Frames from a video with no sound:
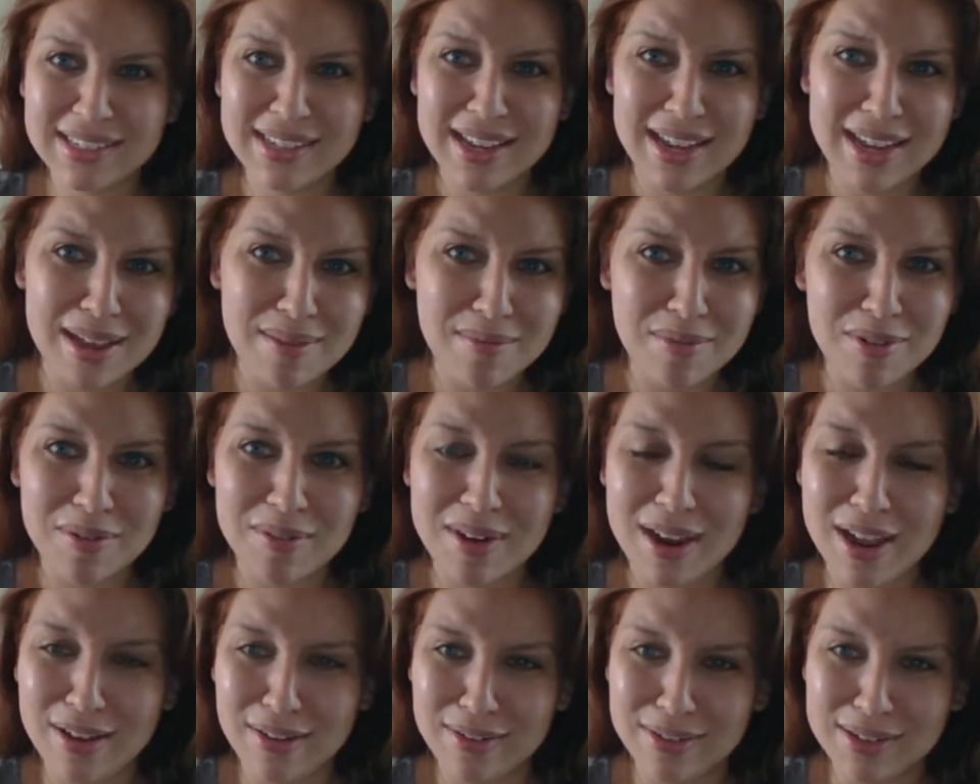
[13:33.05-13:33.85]
I am
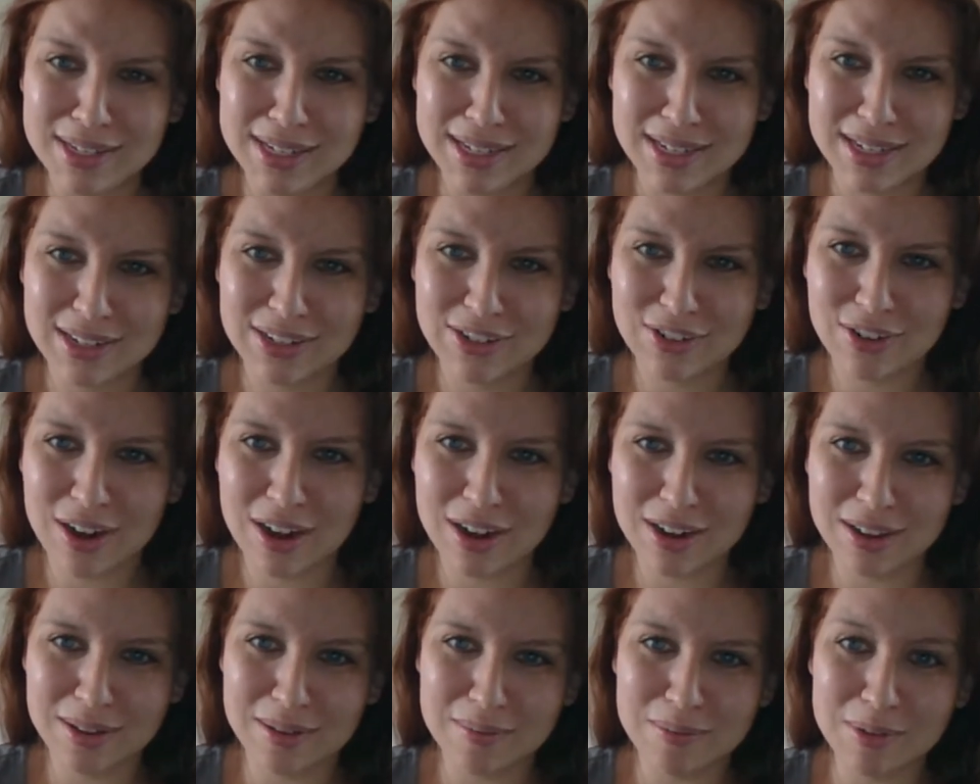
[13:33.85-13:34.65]
around. I can try
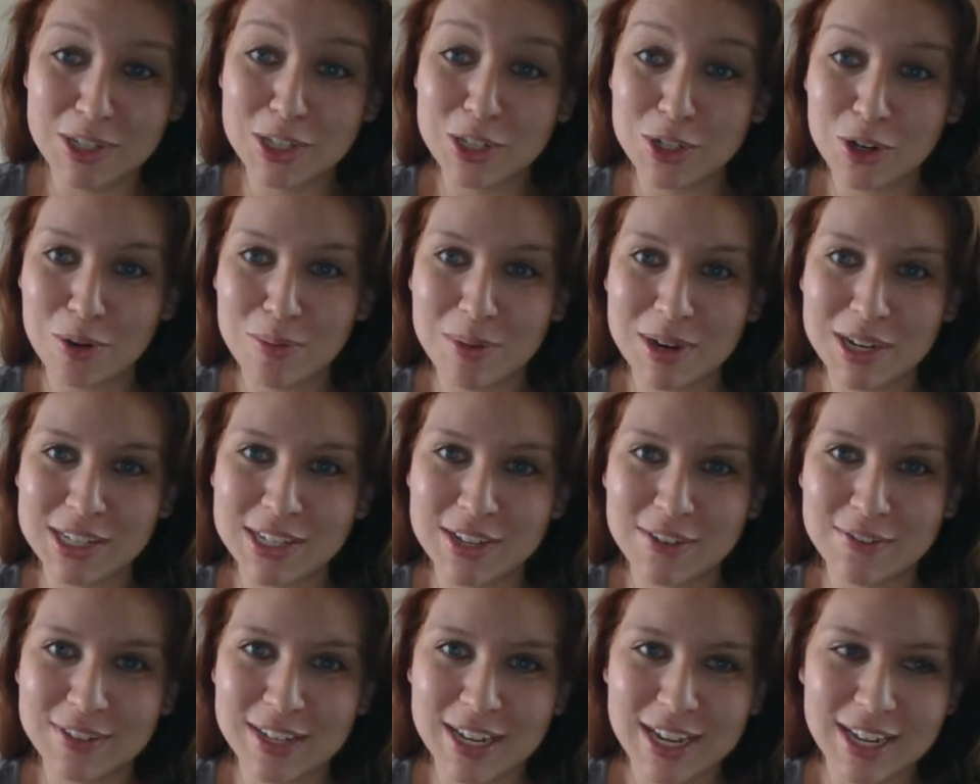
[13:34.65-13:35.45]
to bestir
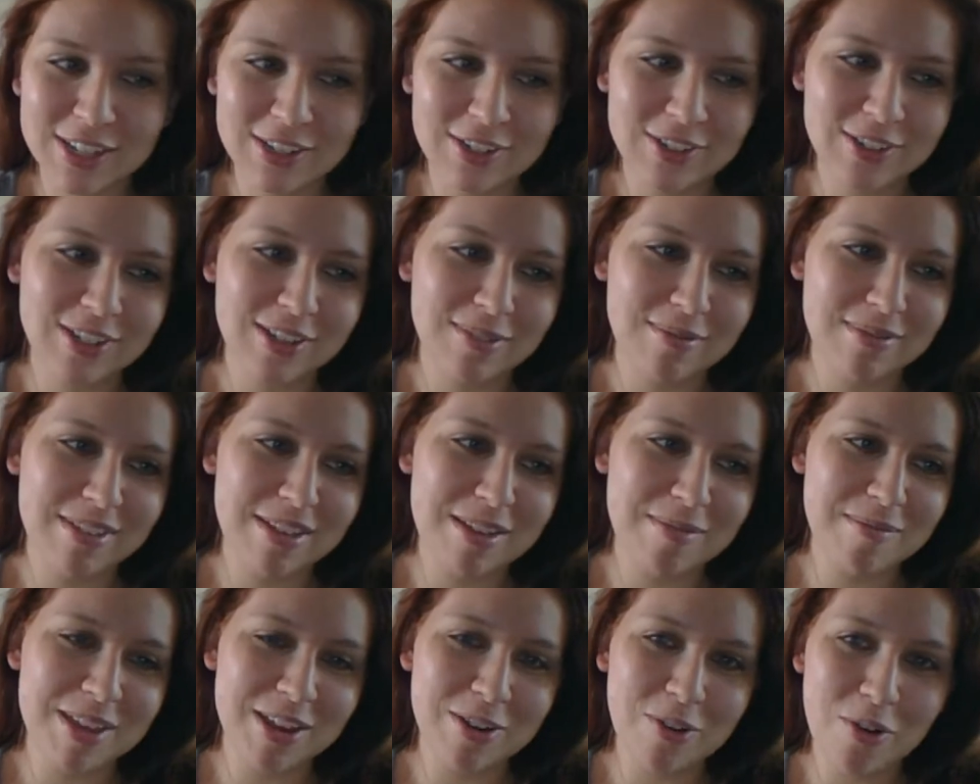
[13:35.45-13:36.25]
myself to answer some of
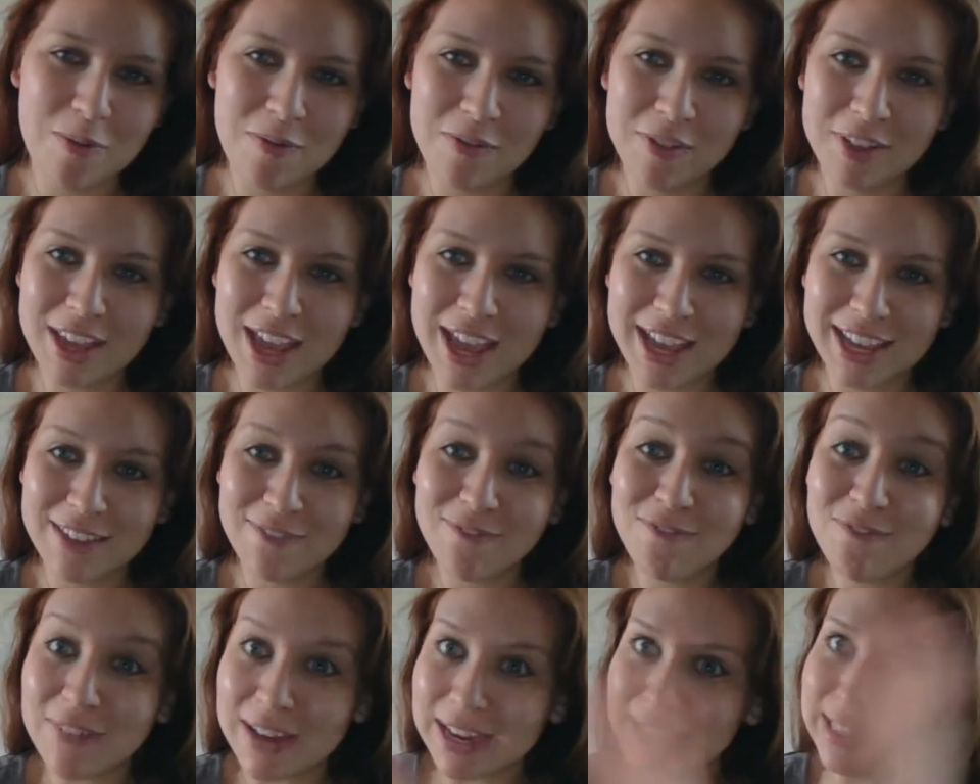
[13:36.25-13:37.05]
them, and hopefully I can
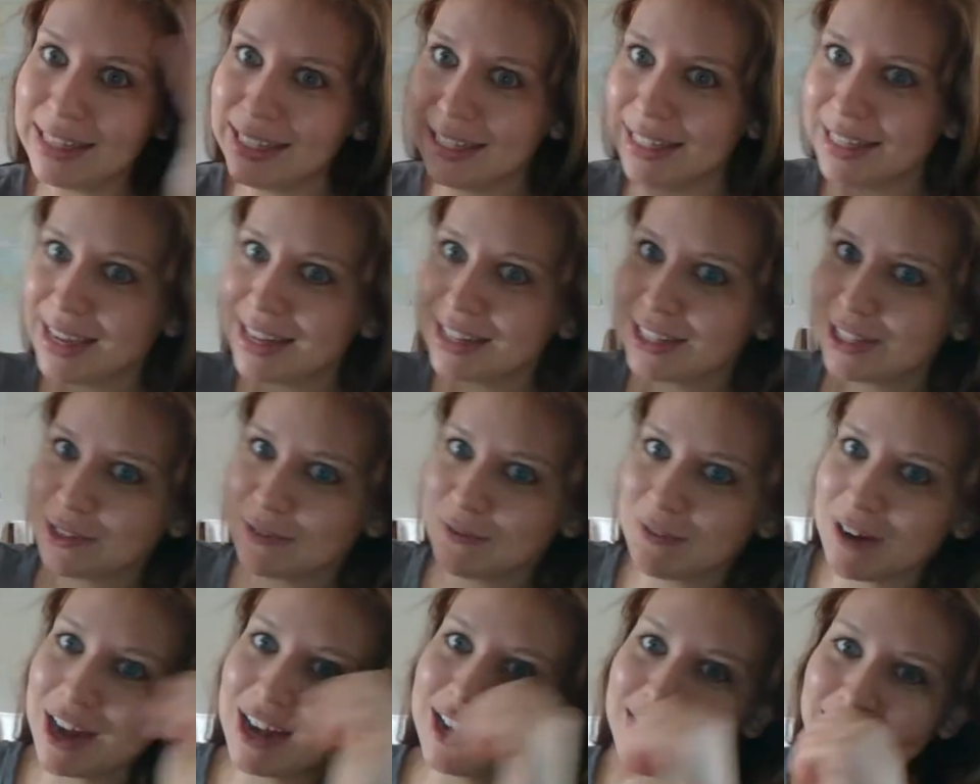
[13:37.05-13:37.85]
finally get to
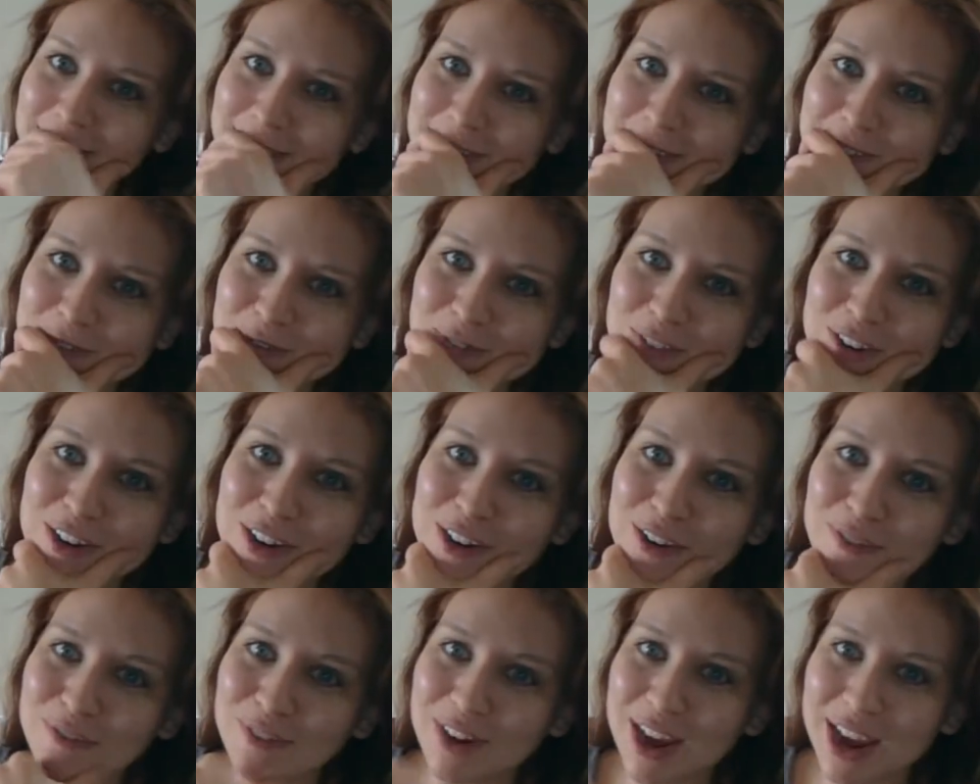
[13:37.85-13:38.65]
writing the
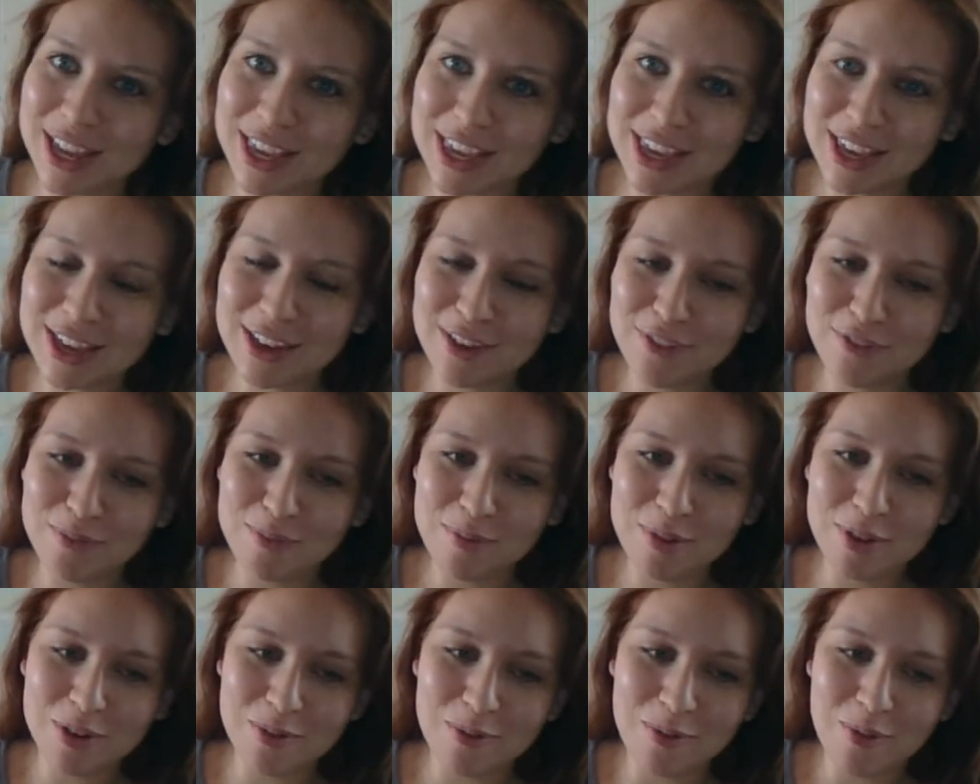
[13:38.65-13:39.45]
definitive ranking of
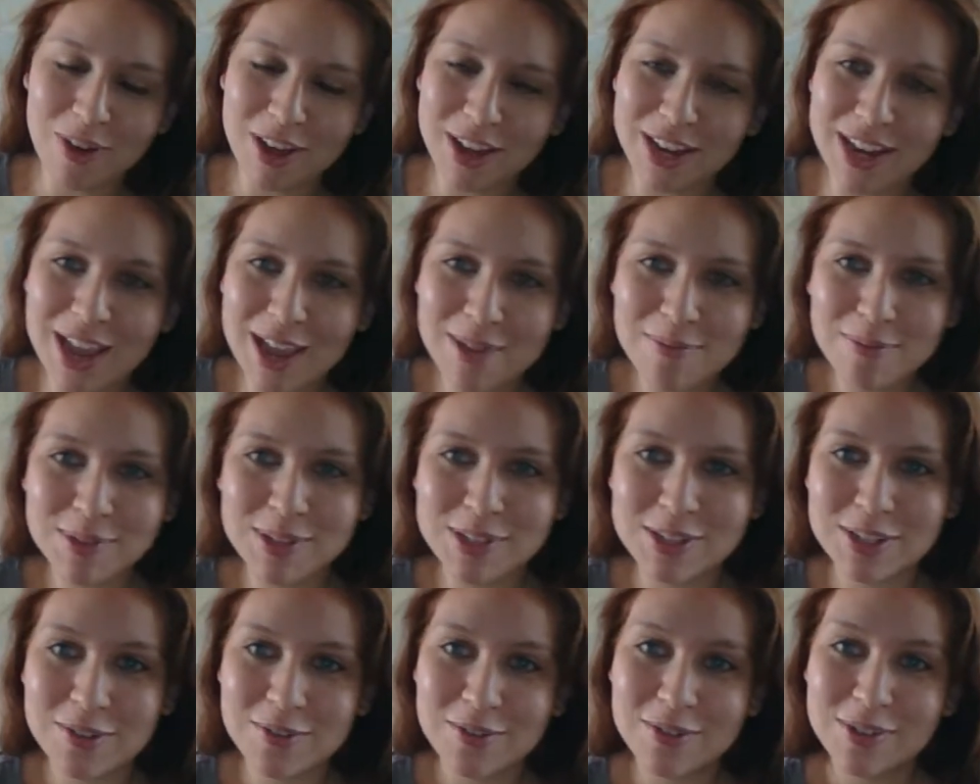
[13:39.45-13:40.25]
book one
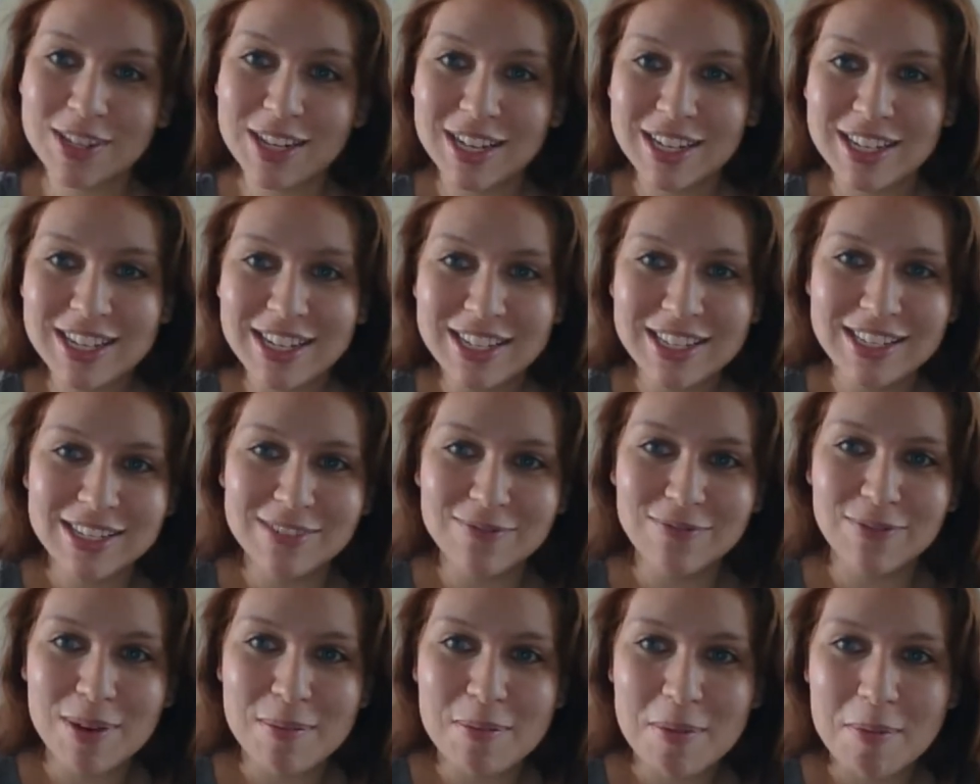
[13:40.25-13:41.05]
episodes. I need to
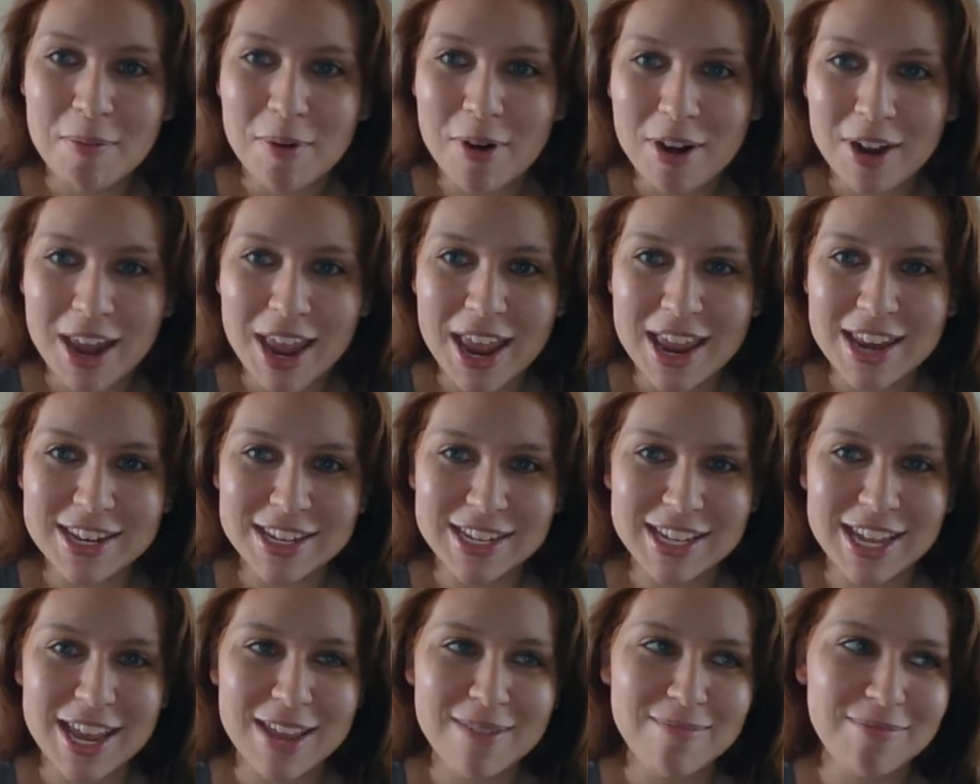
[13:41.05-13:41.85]
rip apart
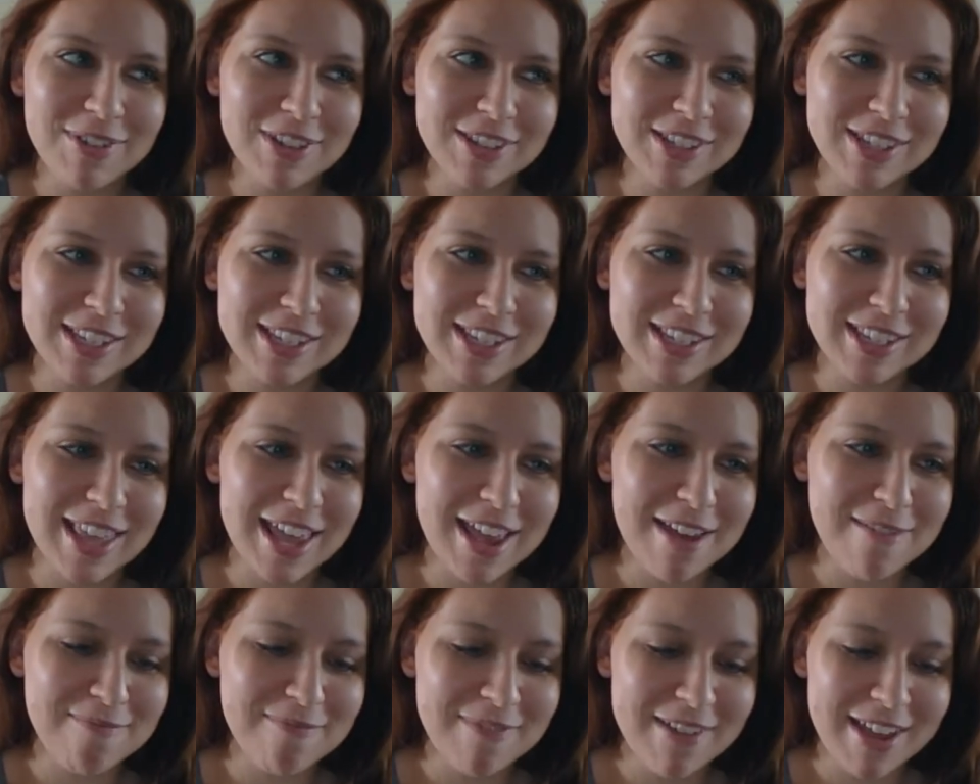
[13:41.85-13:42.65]
Endgame because it's
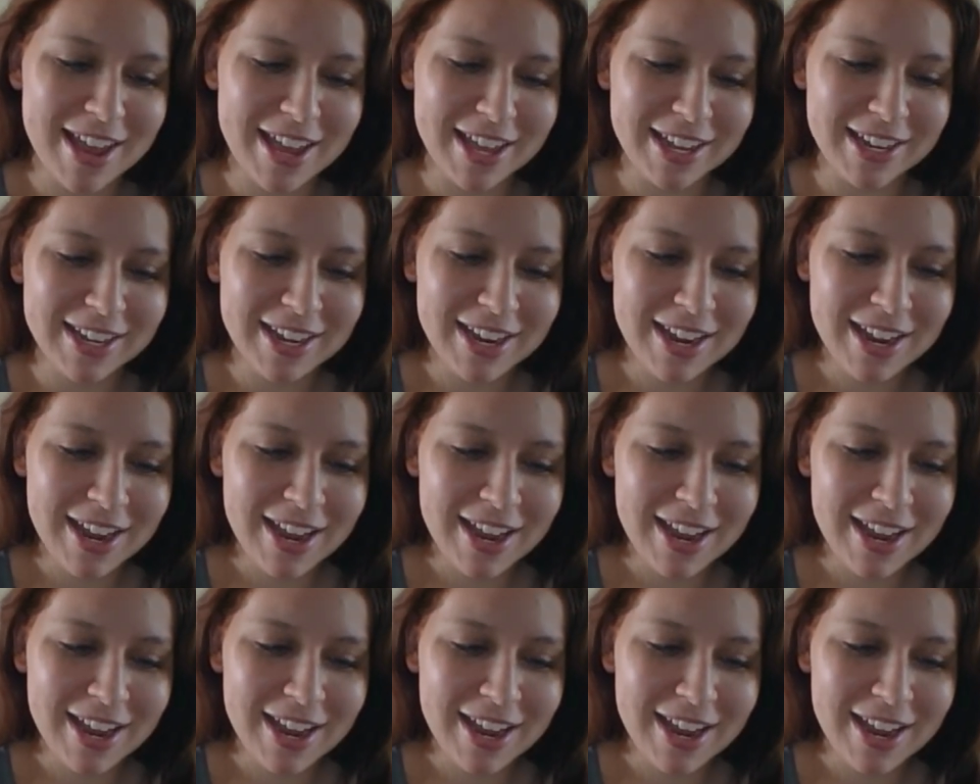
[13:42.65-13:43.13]
that bad.